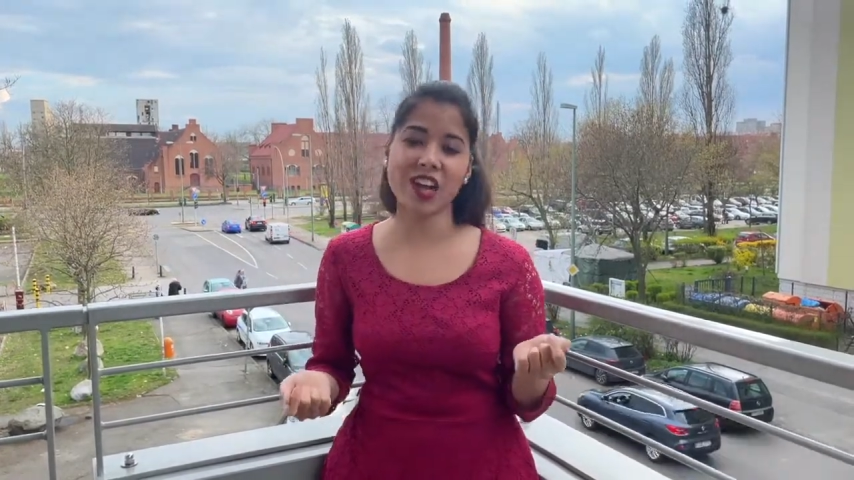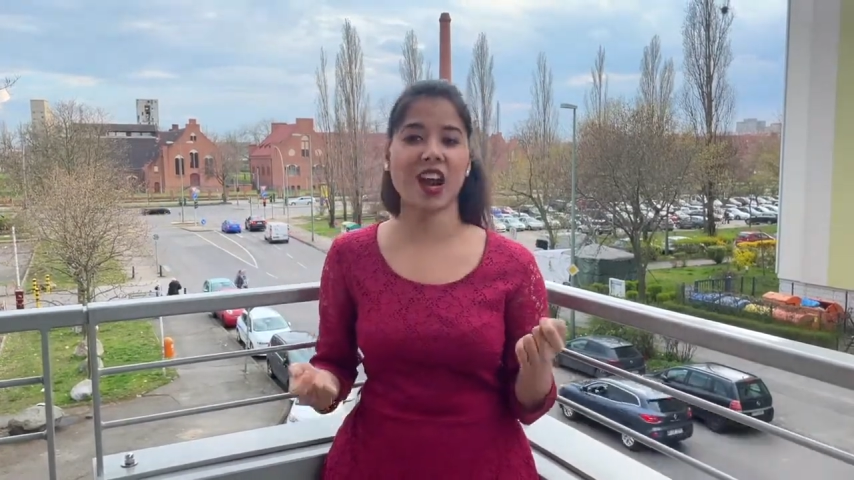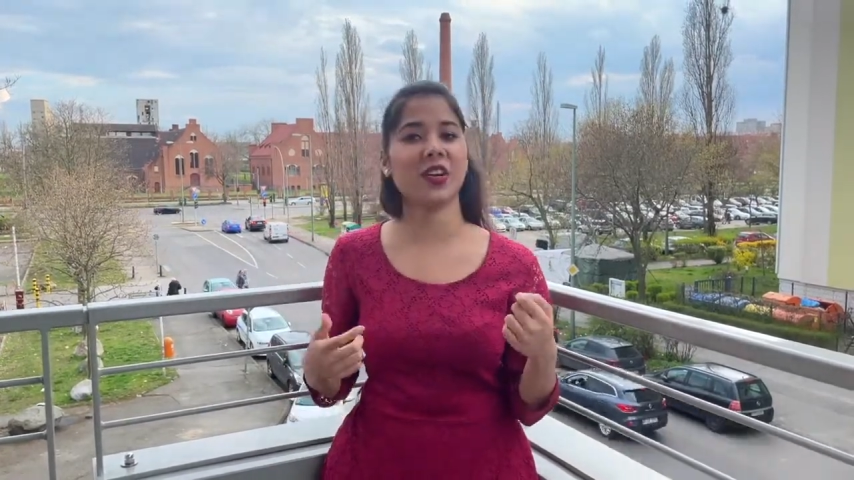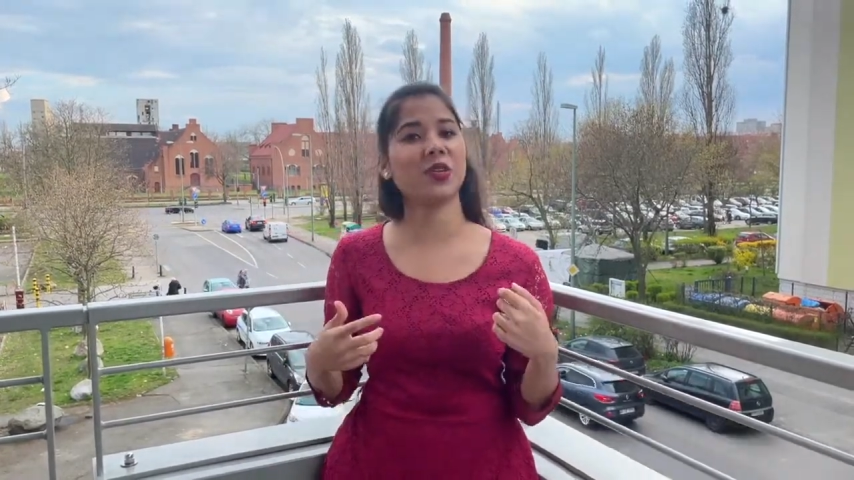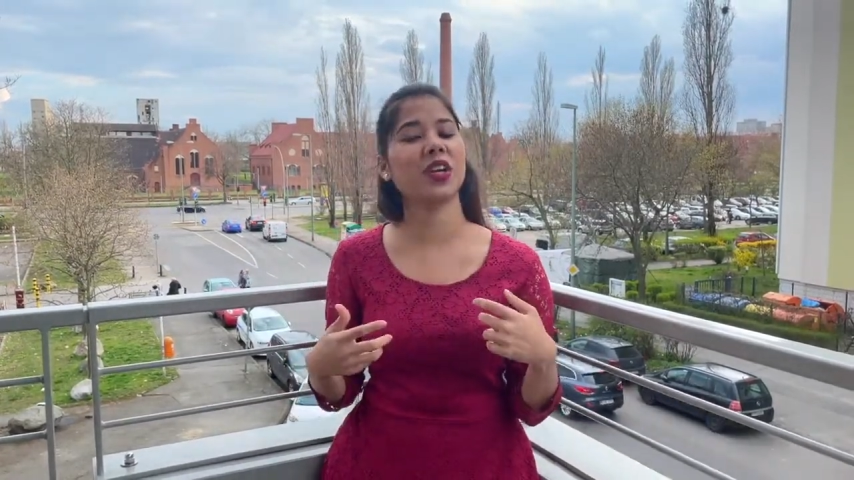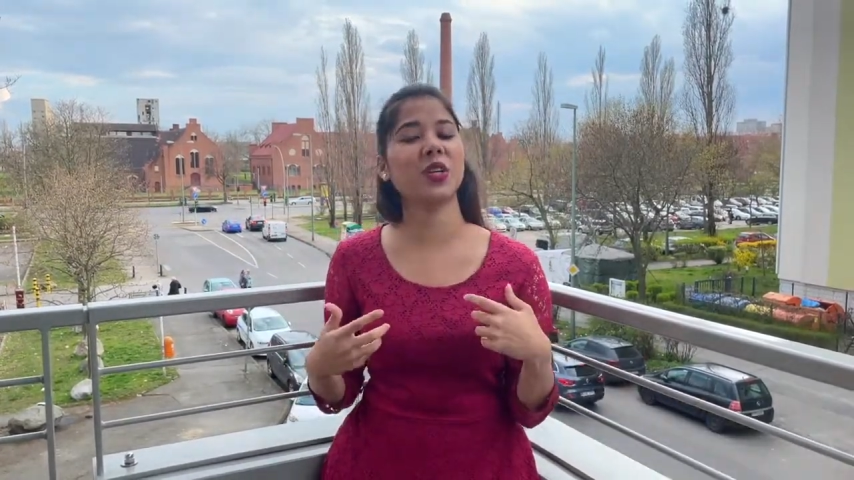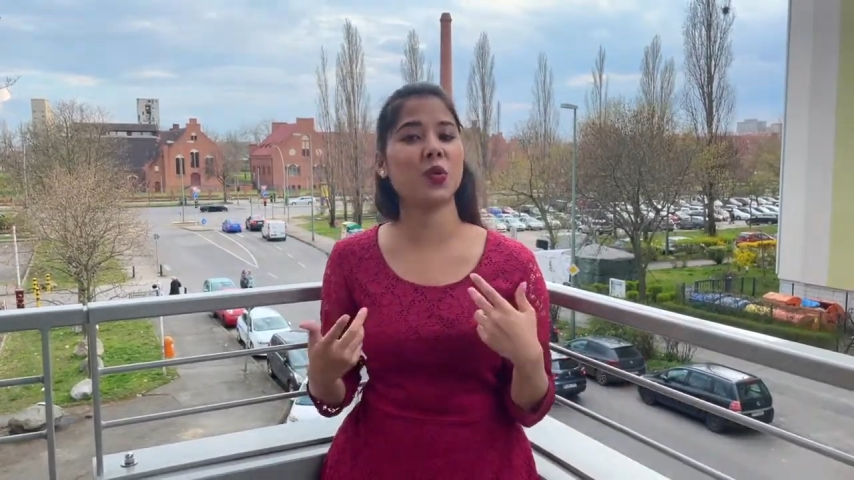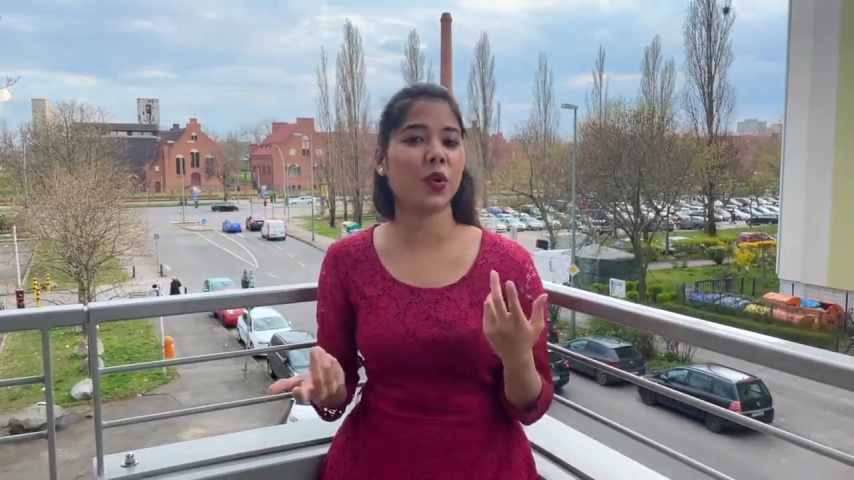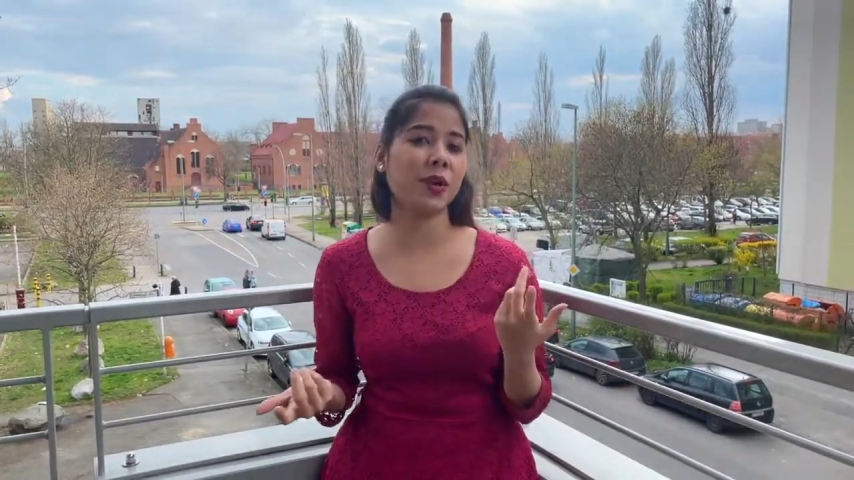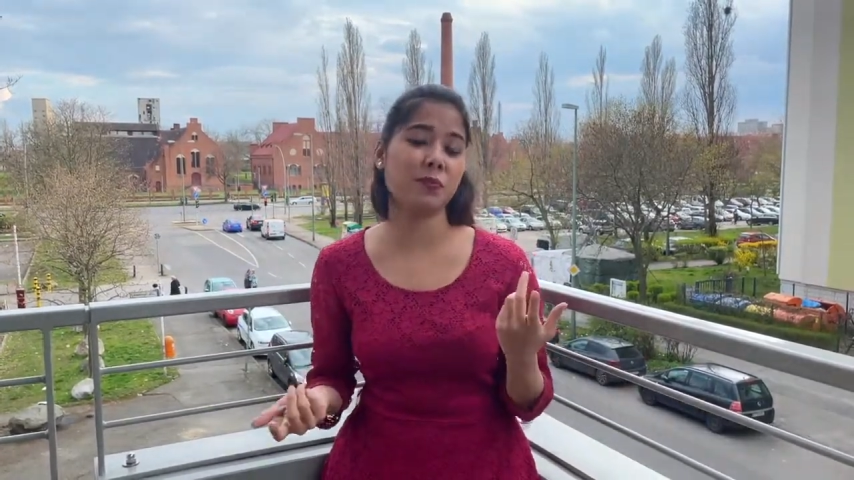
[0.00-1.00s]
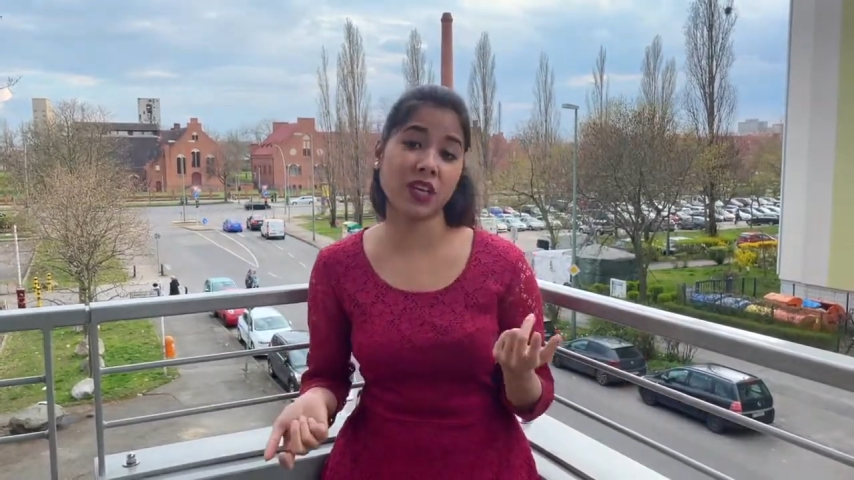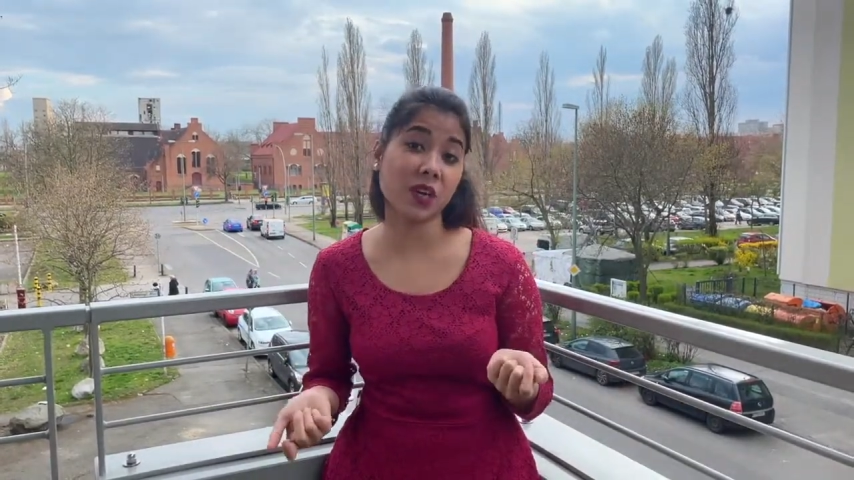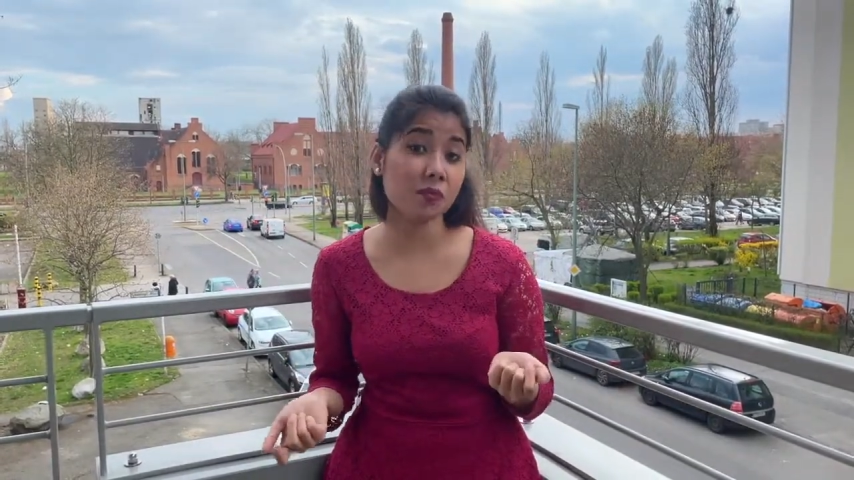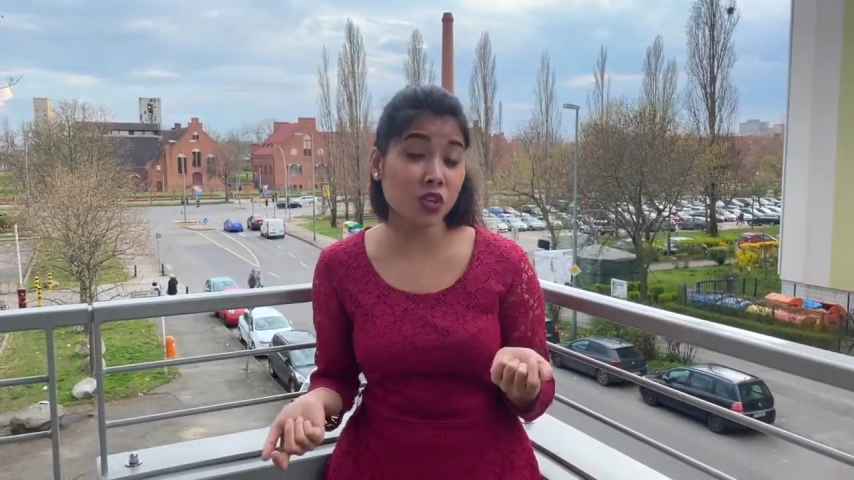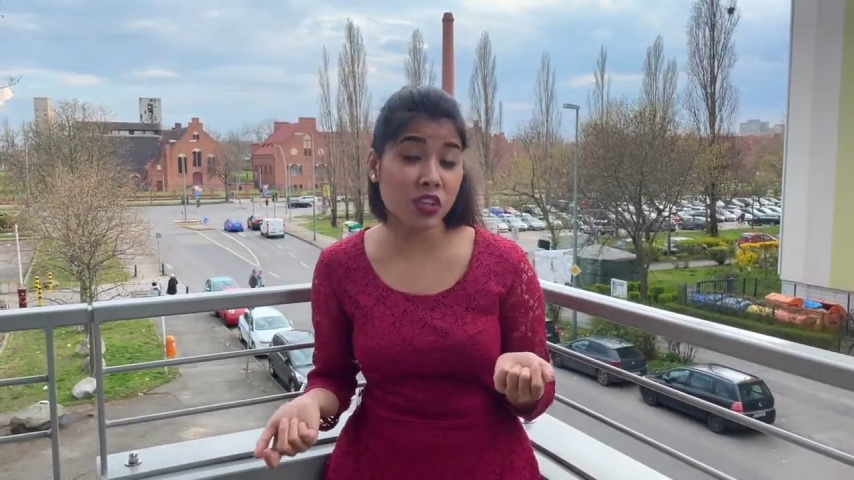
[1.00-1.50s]
or you can go and pick
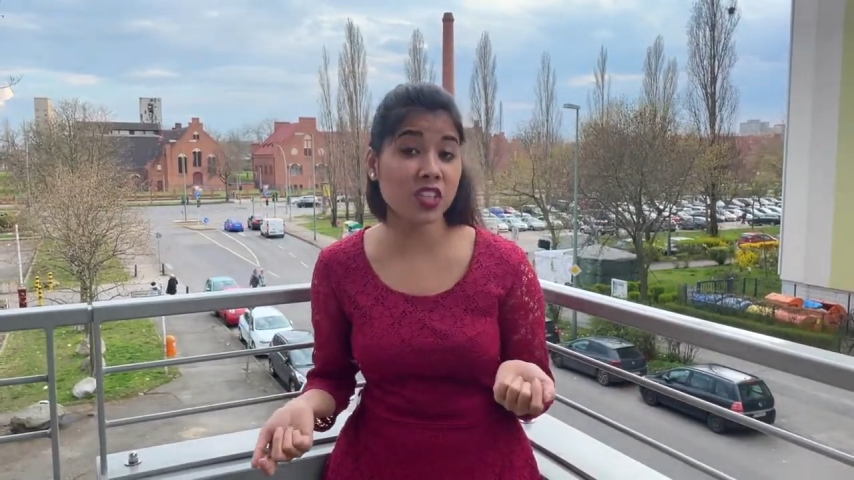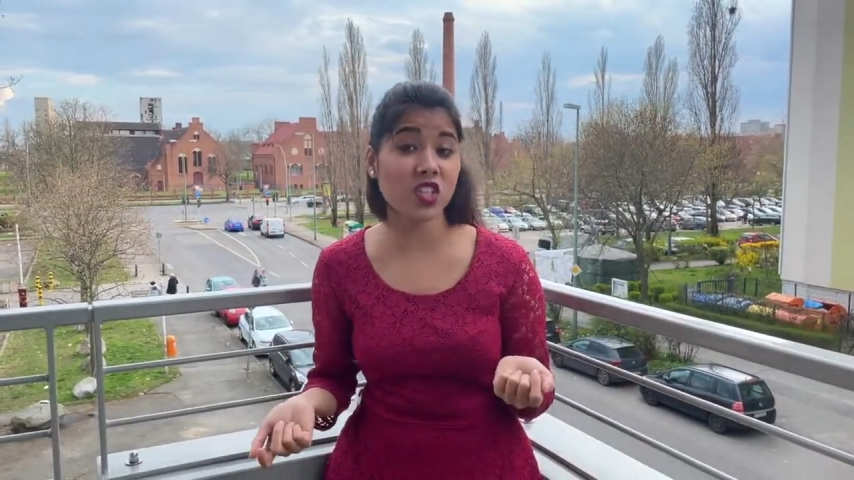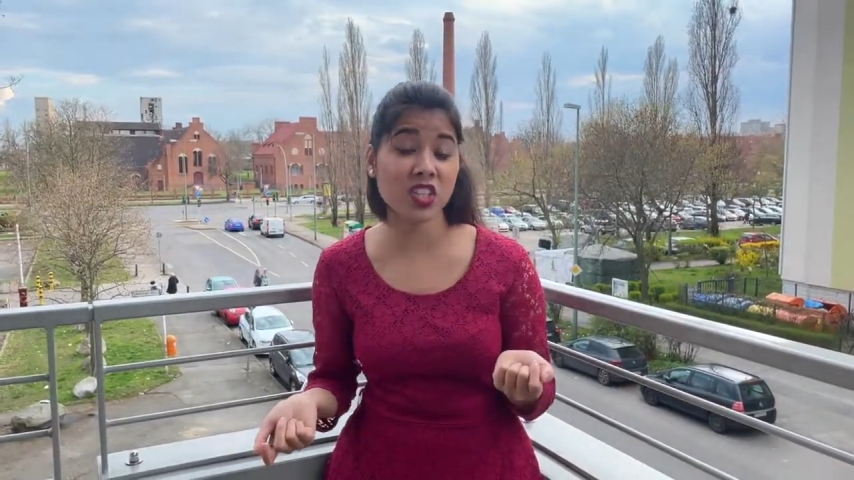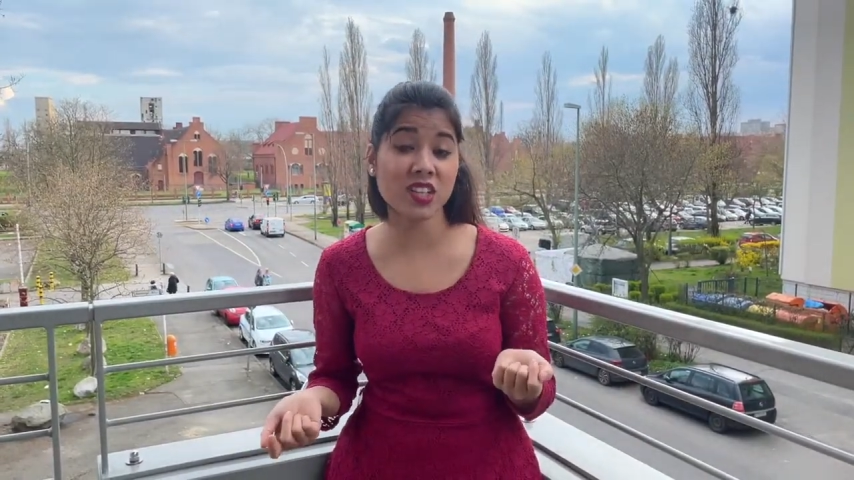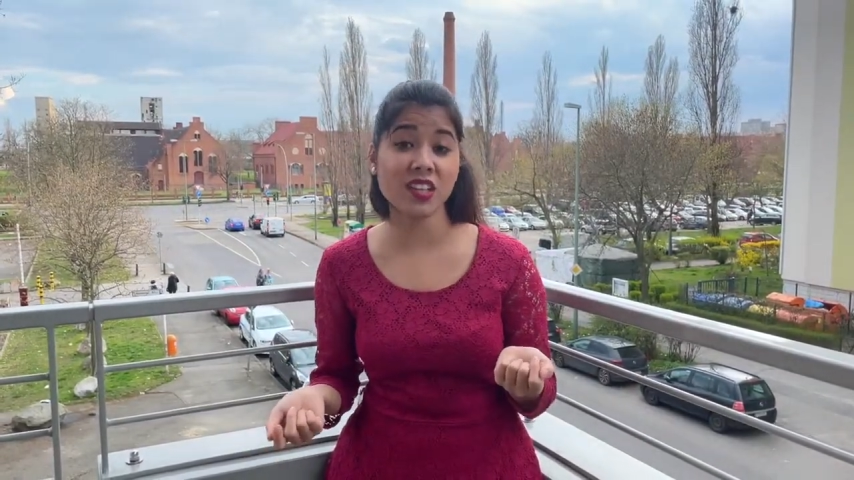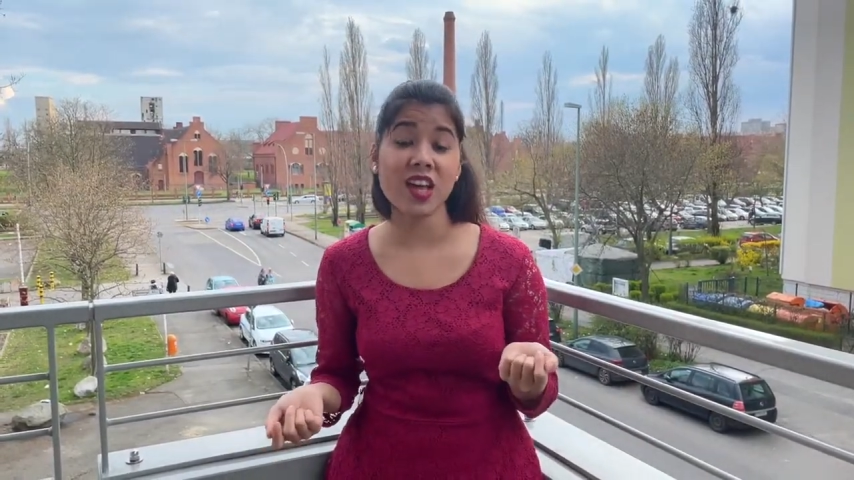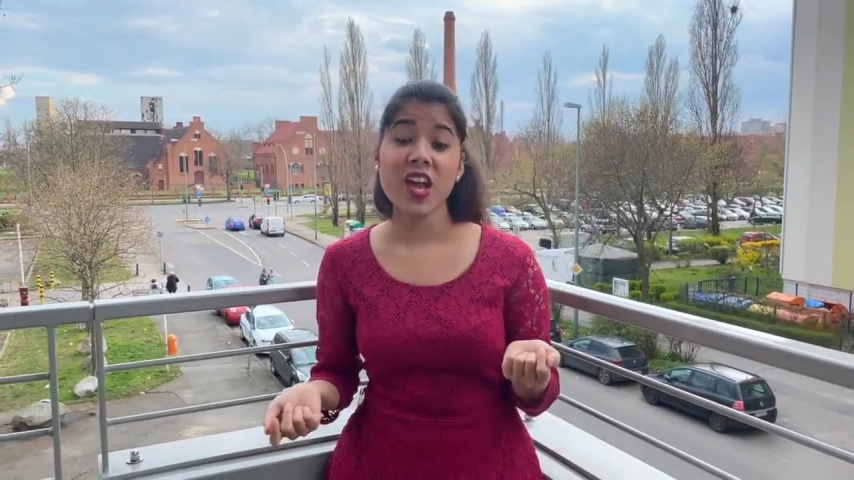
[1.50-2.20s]
up your kitchen.